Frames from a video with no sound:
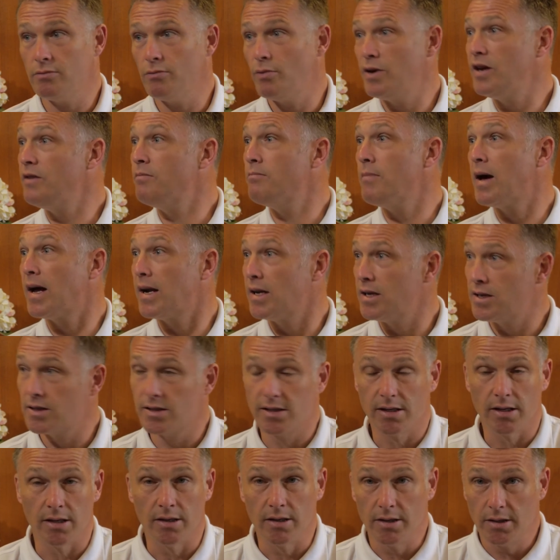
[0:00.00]
We've
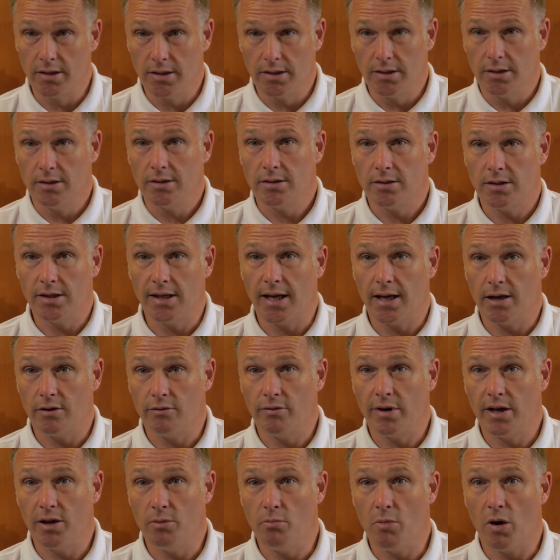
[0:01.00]
managed to get a
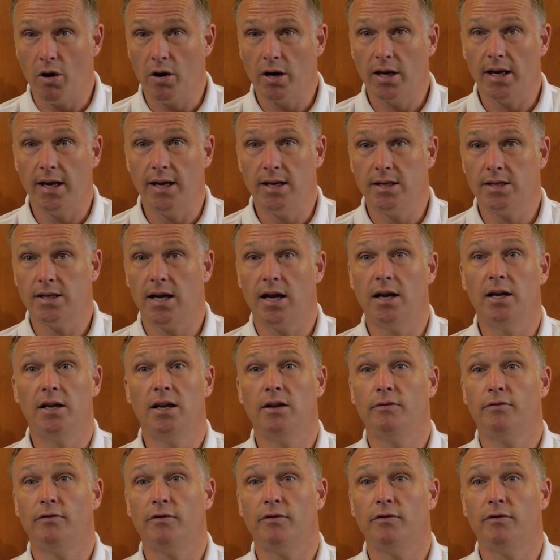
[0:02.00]
real marquee signing in